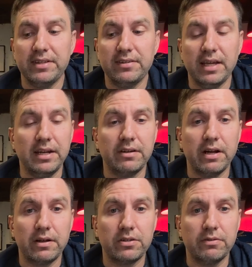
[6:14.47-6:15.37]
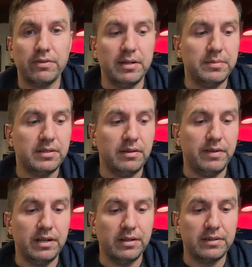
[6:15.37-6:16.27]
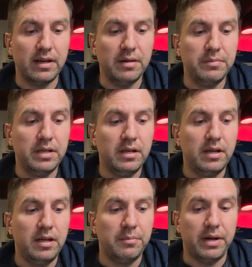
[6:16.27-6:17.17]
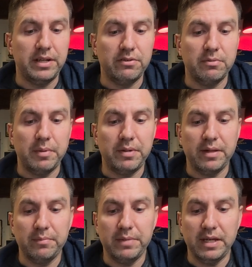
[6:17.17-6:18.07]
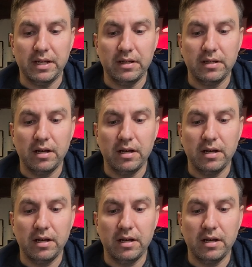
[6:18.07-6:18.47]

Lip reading: skated ground control frames in a very long time, but I do remember them being a